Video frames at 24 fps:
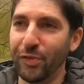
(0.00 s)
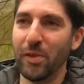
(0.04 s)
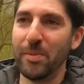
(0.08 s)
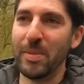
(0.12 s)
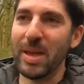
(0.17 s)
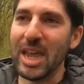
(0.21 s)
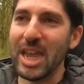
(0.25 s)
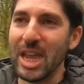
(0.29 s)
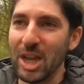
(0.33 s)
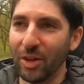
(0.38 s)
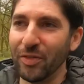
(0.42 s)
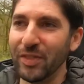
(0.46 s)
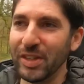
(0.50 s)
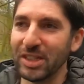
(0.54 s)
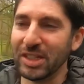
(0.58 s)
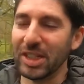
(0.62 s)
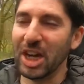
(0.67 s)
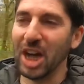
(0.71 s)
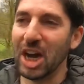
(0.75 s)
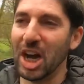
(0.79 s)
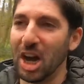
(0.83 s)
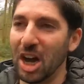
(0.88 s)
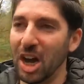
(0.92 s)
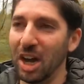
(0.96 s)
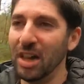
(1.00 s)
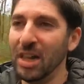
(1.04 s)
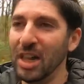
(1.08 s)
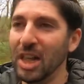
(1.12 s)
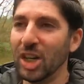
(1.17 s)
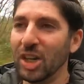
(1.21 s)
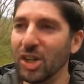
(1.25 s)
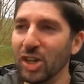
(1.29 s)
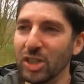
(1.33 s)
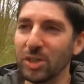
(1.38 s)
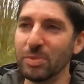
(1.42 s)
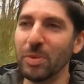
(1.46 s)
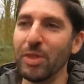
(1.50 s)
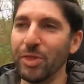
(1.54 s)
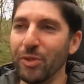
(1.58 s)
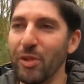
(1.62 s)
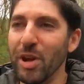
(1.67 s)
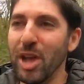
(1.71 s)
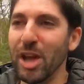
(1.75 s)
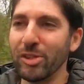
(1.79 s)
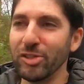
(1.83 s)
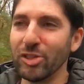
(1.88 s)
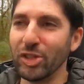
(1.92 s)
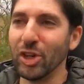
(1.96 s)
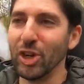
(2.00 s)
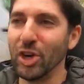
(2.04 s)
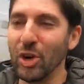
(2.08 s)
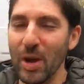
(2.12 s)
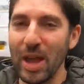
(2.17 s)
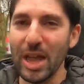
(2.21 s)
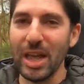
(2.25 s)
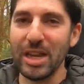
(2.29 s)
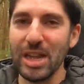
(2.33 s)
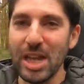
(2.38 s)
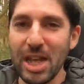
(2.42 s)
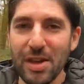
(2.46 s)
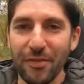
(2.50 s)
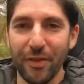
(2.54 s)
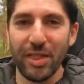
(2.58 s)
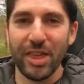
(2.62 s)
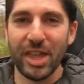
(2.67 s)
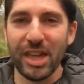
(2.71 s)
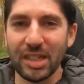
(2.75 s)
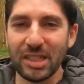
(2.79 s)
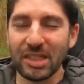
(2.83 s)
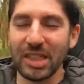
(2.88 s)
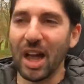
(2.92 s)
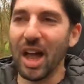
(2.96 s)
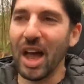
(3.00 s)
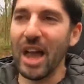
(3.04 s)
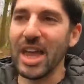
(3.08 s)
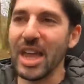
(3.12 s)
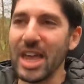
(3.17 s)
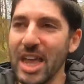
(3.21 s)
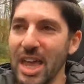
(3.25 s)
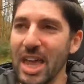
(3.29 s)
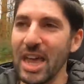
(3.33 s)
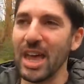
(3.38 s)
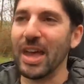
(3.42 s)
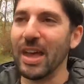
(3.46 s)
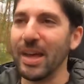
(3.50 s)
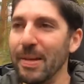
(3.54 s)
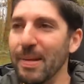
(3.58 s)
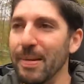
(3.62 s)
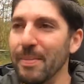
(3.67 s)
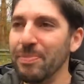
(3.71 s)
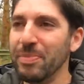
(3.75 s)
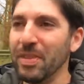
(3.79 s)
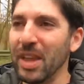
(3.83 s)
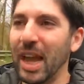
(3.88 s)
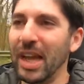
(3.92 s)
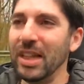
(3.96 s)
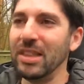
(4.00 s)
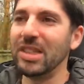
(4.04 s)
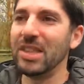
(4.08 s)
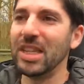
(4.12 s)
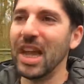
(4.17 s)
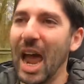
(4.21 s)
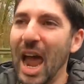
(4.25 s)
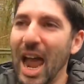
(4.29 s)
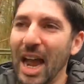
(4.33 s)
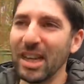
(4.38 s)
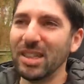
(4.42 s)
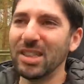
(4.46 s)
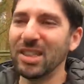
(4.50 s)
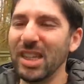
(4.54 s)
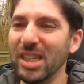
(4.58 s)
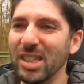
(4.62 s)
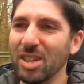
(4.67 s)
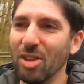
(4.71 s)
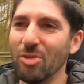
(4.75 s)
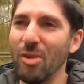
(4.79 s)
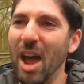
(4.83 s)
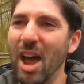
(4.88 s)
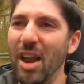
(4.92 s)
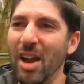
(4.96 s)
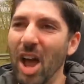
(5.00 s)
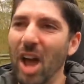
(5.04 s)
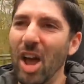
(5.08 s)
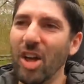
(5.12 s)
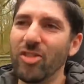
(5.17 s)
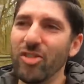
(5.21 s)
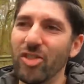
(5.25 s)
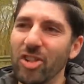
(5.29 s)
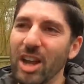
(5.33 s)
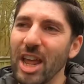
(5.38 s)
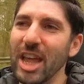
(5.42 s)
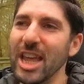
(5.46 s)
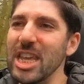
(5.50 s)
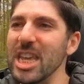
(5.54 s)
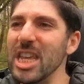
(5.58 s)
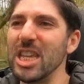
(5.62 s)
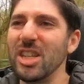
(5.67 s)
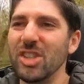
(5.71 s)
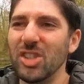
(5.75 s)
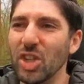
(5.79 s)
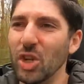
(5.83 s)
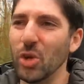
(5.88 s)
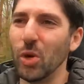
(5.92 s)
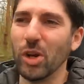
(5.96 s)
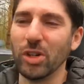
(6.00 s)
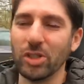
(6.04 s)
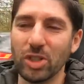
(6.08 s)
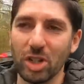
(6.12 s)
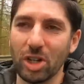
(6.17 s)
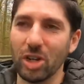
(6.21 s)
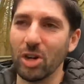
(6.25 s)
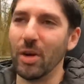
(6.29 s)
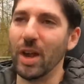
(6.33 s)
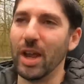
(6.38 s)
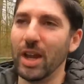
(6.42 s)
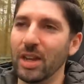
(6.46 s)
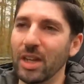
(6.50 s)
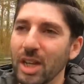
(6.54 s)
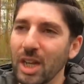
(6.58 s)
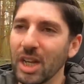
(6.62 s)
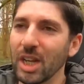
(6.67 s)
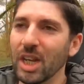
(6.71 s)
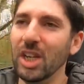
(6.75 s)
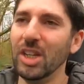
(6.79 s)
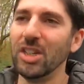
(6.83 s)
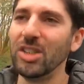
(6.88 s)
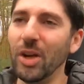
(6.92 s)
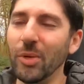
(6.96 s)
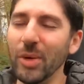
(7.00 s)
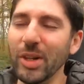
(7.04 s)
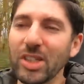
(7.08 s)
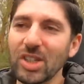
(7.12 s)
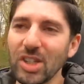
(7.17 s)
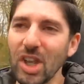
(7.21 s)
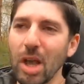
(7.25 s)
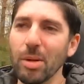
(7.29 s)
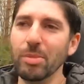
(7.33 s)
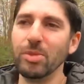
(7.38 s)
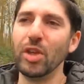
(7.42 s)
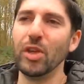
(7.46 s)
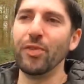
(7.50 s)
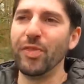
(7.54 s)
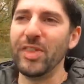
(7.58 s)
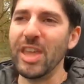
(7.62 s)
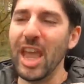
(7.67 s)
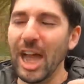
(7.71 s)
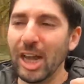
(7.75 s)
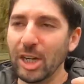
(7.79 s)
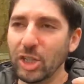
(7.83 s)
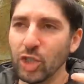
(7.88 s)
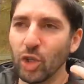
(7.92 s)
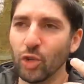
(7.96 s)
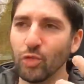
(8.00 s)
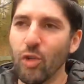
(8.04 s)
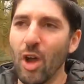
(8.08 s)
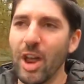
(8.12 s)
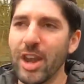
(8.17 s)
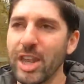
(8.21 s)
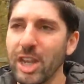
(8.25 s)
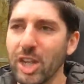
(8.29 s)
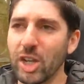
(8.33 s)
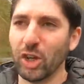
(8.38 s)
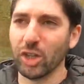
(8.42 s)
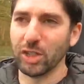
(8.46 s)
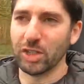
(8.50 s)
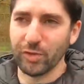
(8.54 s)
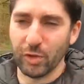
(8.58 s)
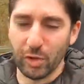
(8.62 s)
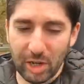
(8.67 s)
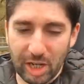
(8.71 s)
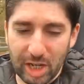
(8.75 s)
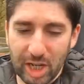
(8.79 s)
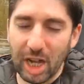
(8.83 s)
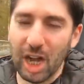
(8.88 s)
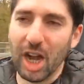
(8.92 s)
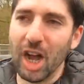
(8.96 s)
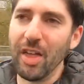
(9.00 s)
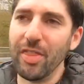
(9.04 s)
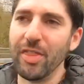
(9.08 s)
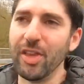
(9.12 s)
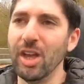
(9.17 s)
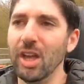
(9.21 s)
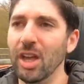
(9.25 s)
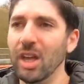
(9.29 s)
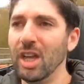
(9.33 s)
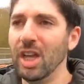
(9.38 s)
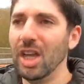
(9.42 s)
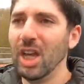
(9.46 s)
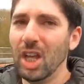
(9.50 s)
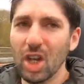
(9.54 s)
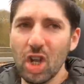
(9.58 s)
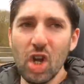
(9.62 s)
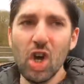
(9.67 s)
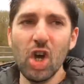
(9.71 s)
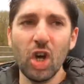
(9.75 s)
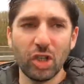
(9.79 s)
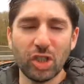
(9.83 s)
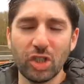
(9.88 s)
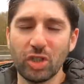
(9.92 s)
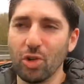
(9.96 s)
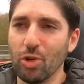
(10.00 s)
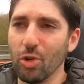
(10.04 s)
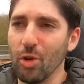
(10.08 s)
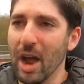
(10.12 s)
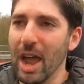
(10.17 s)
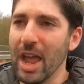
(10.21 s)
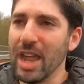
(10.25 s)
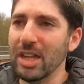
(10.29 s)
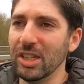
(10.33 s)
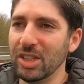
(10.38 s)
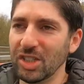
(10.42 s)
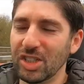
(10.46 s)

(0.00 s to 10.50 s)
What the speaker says: for me on this car cost me 300 quid for the entire year, and tax is around 180, 200 quid. So in terms of the actual running cost for a car that looks great,